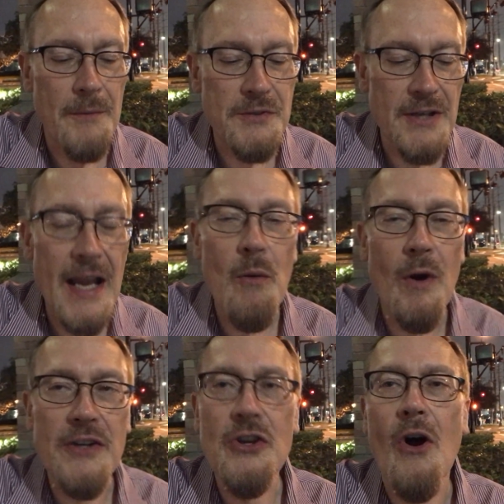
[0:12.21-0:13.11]
today I
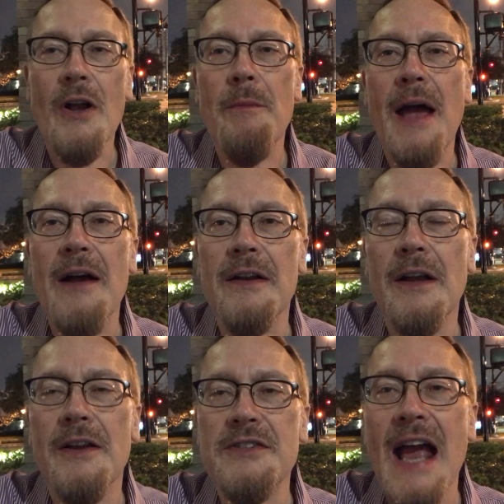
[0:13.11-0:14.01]
want to talk about
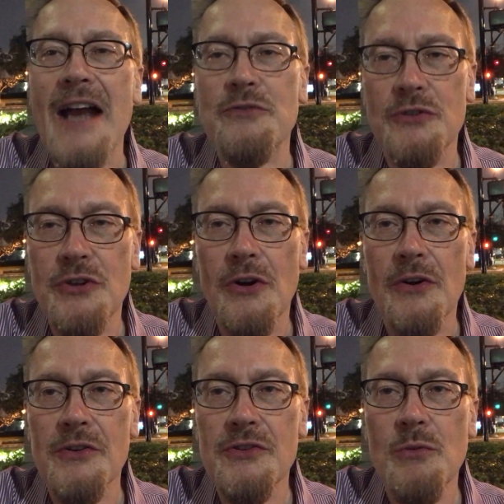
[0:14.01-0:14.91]
tax
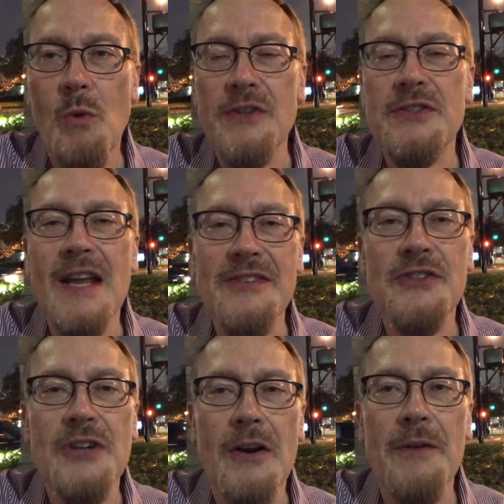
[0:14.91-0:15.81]
returns, what's
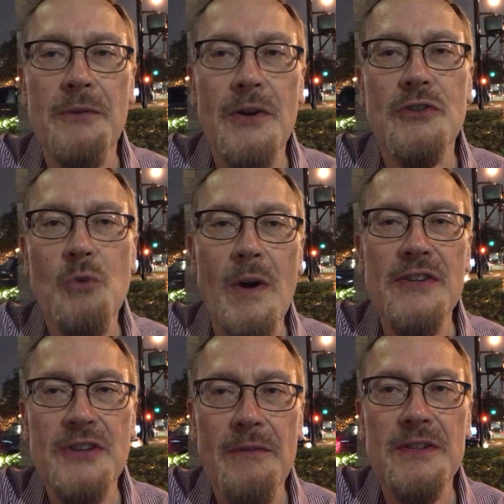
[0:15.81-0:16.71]
necessary for your
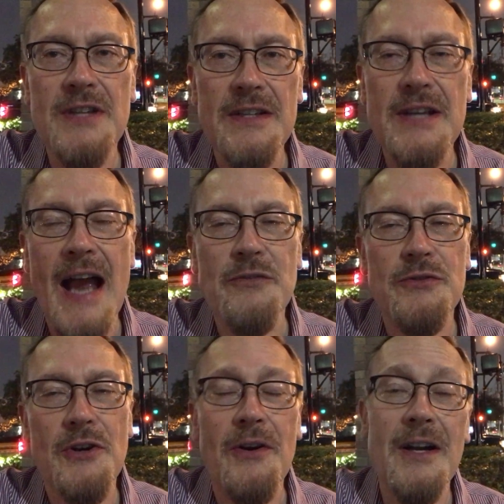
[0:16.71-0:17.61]
2017 tax
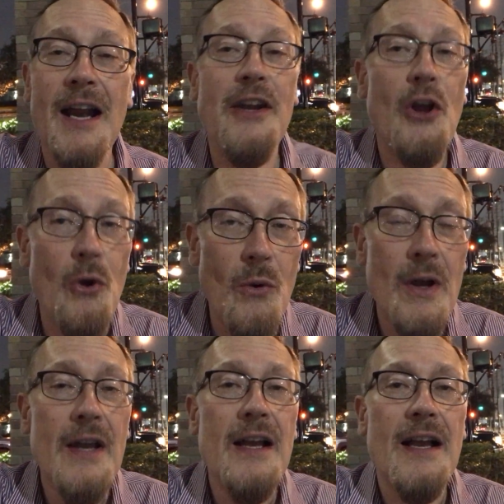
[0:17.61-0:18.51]
return. And I know
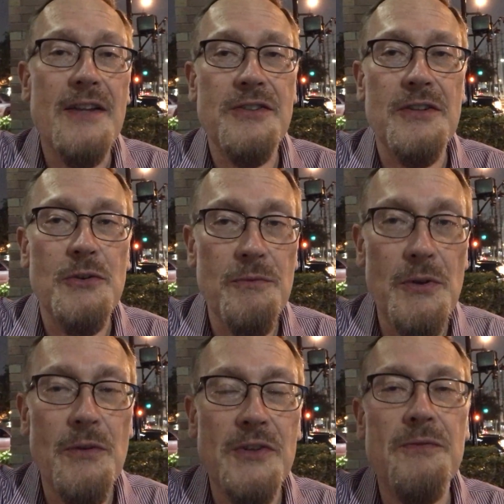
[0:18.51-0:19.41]
as you
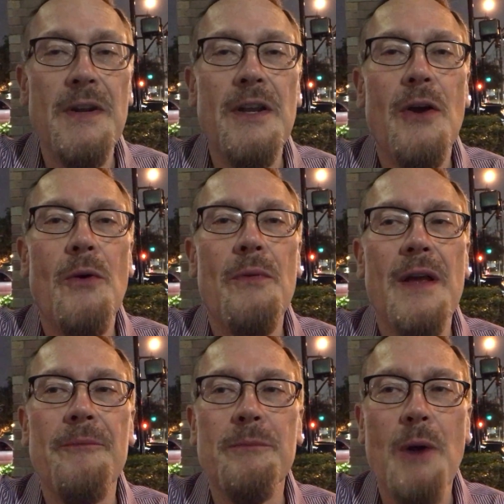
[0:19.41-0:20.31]
view this video
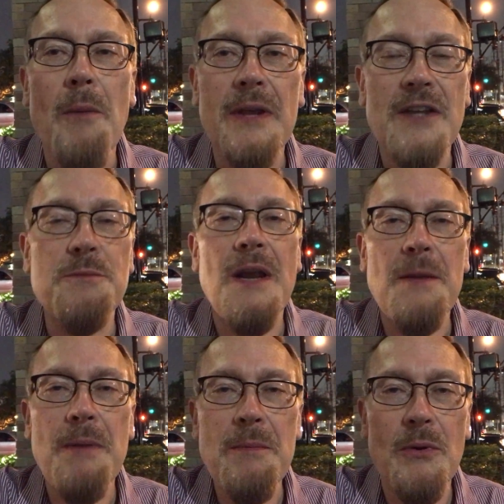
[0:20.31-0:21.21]
that probably as
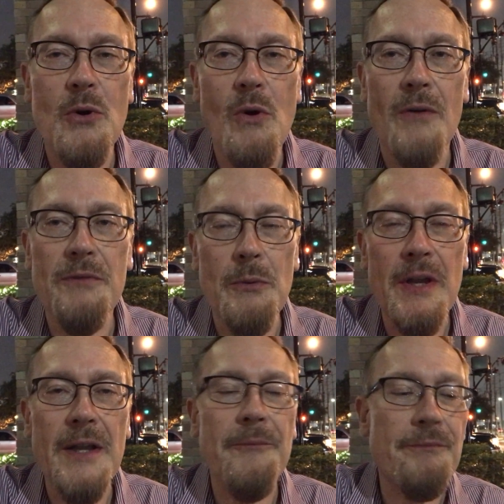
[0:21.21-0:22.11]
many people who are
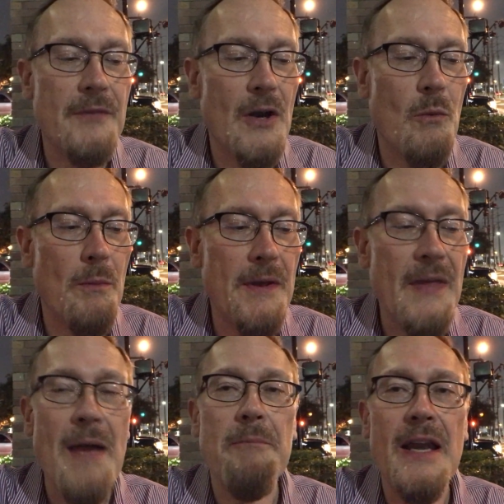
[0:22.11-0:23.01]
viewing it, there will be
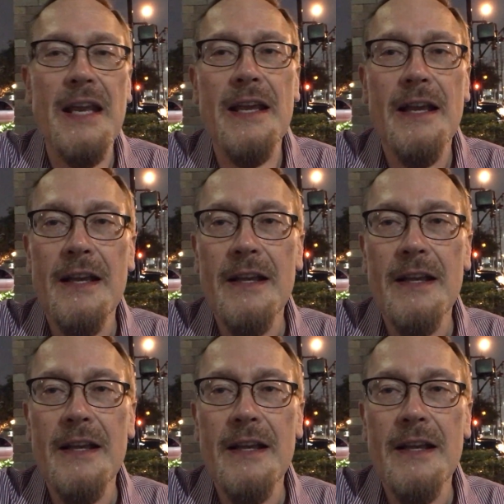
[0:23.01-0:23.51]
that many